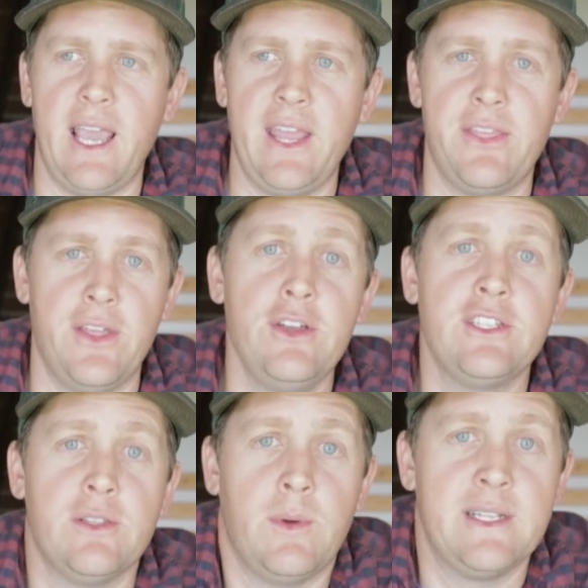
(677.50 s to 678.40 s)
And
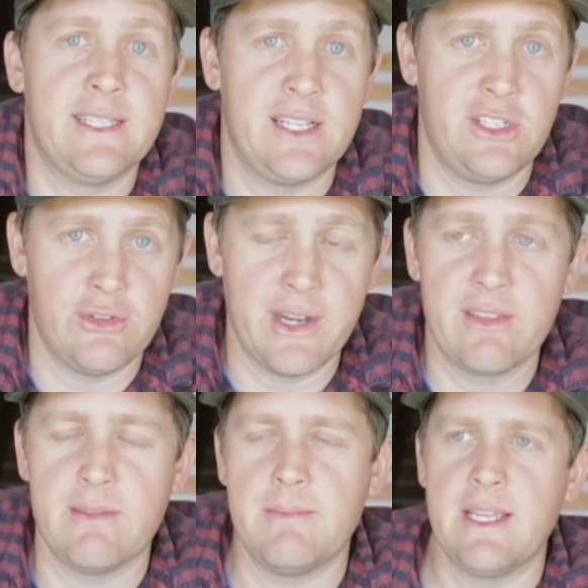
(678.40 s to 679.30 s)
those are the ones that
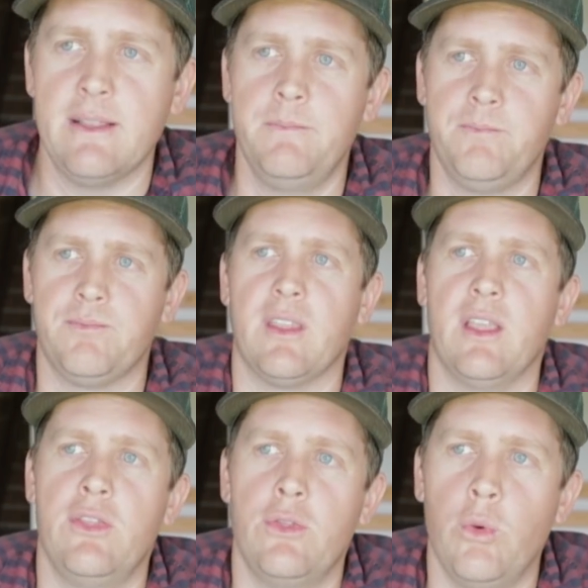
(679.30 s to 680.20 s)
strengthen me.
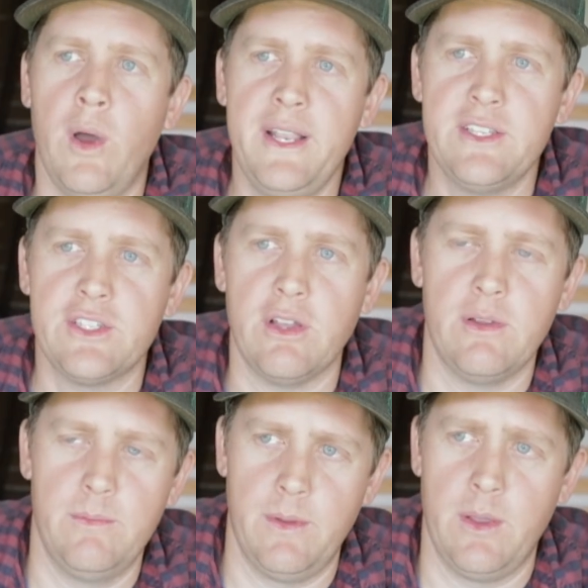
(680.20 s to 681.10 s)
The ones
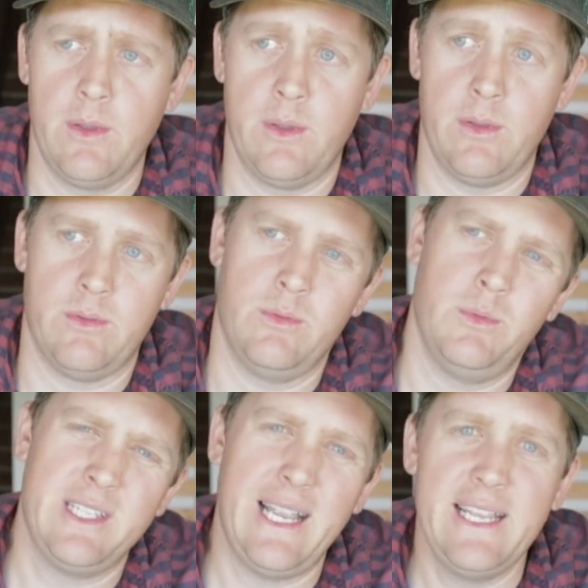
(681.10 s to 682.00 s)

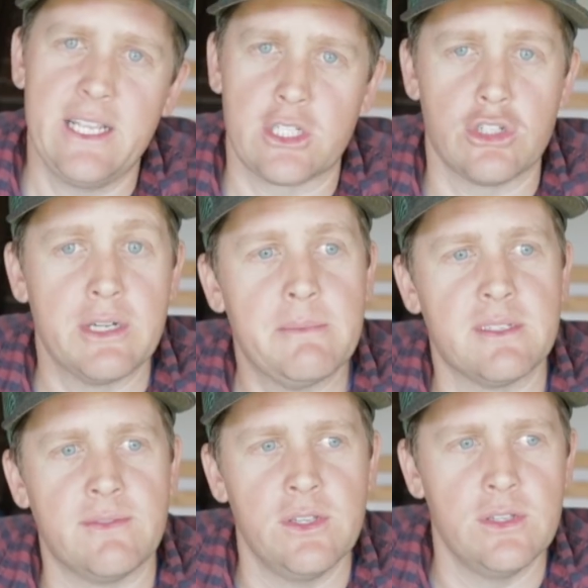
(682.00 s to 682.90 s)
with slightly
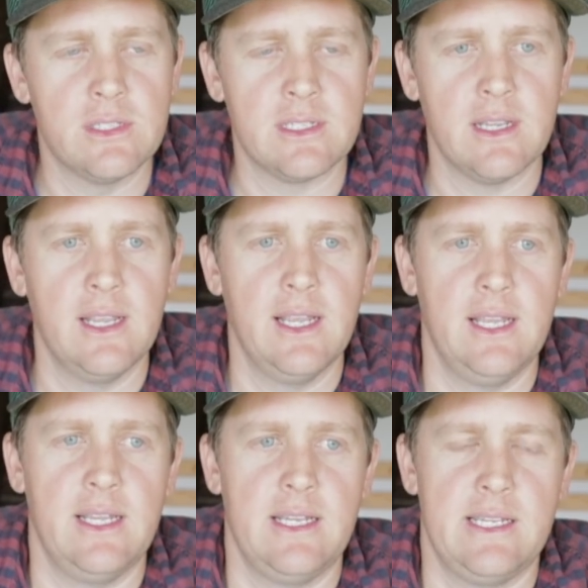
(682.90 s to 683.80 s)
extremist views,
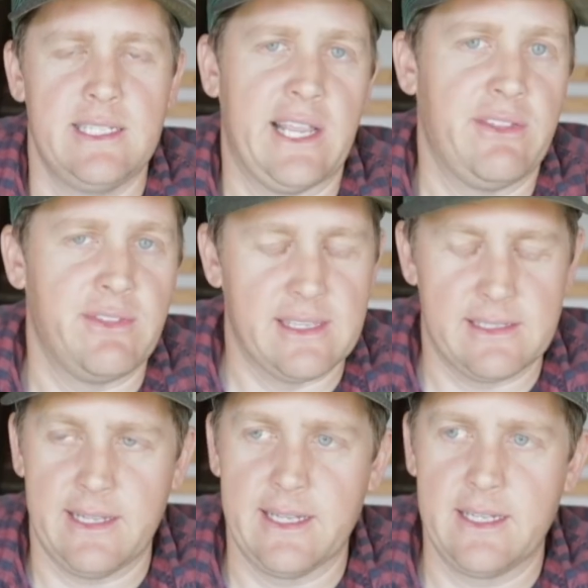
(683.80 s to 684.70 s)
saying
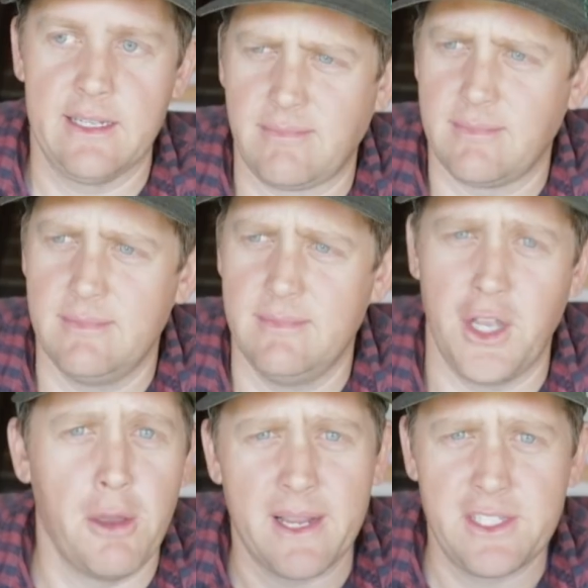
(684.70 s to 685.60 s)
things like,
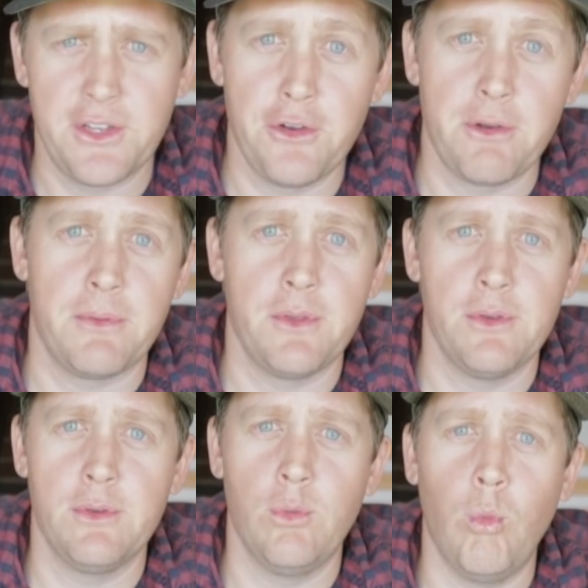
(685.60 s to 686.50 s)
go back to Europe,
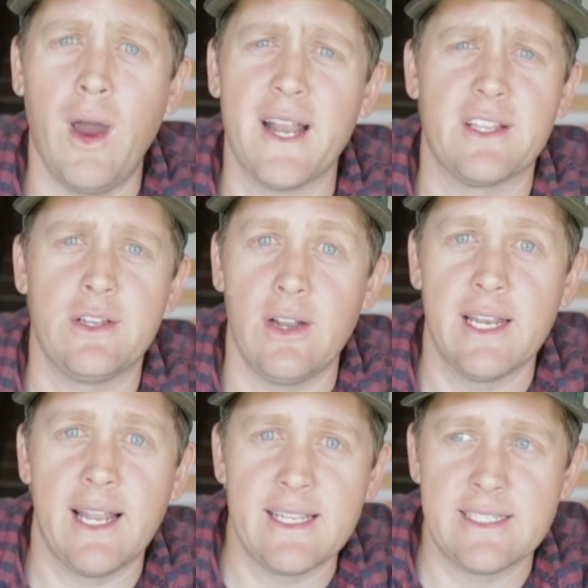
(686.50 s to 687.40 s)
you white
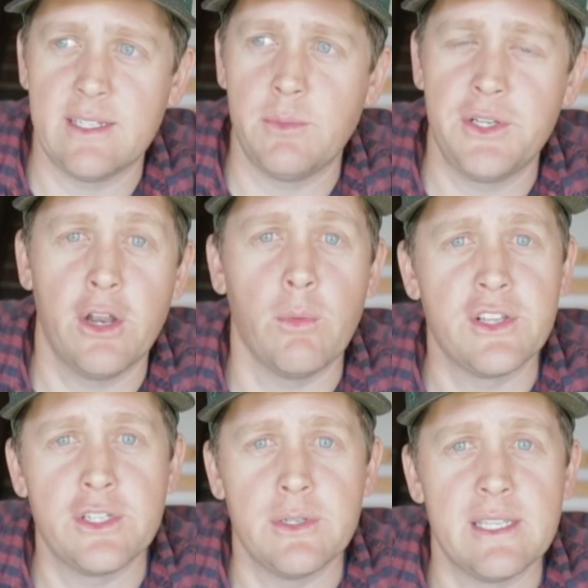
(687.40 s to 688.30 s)
colonizer, we don't
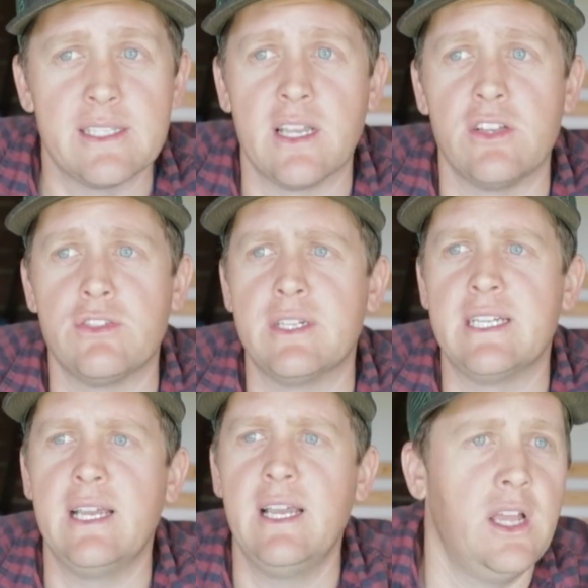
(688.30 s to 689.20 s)
want you in this
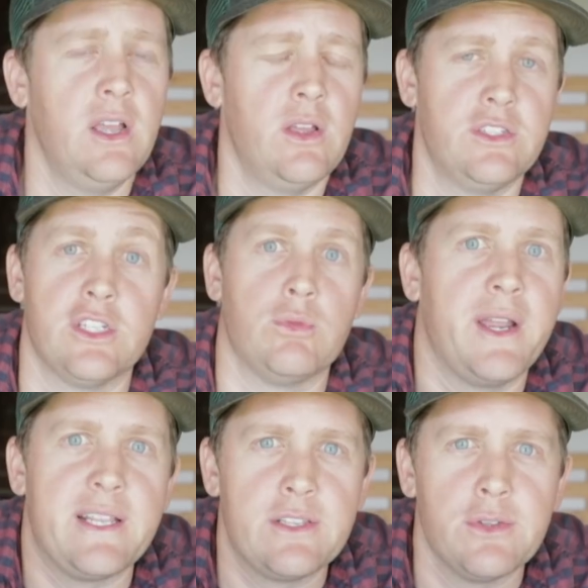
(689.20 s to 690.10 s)
country, just
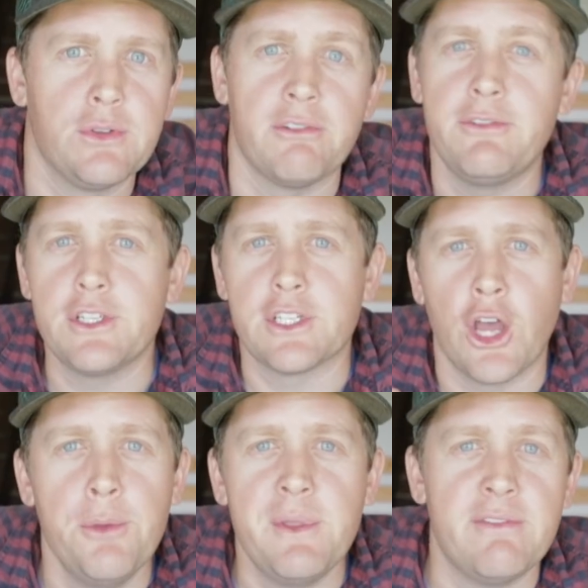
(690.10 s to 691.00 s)
wait until your first
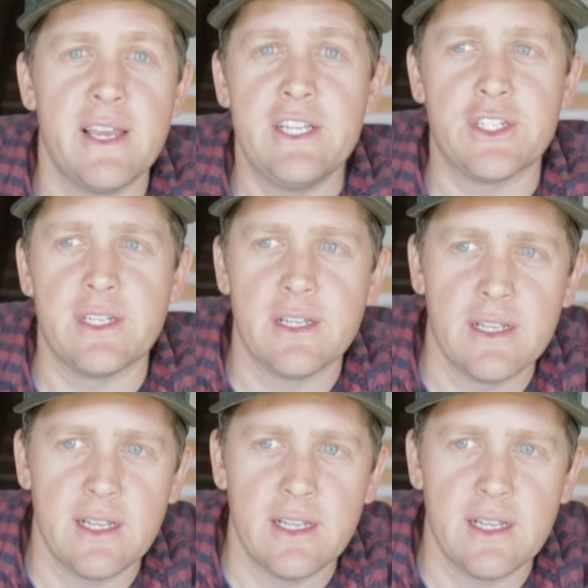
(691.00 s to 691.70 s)
home invasion,